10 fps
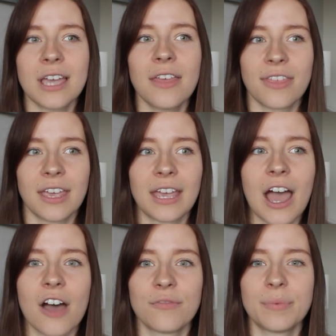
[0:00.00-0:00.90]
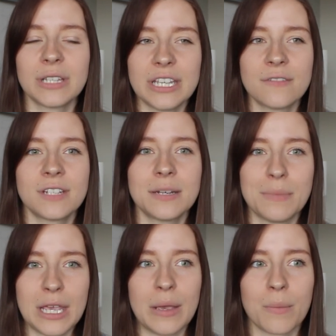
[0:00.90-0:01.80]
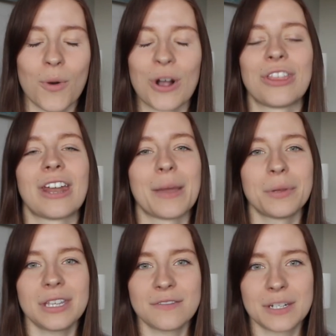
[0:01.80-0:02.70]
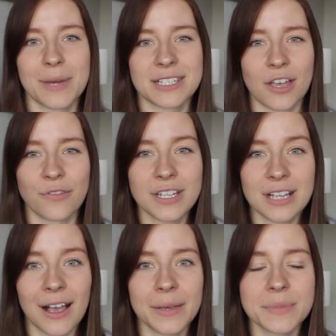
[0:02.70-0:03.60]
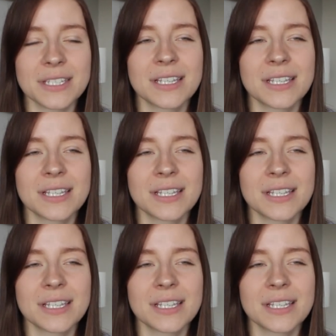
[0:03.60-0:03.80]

I think have believed in me more than I believed in myself at times.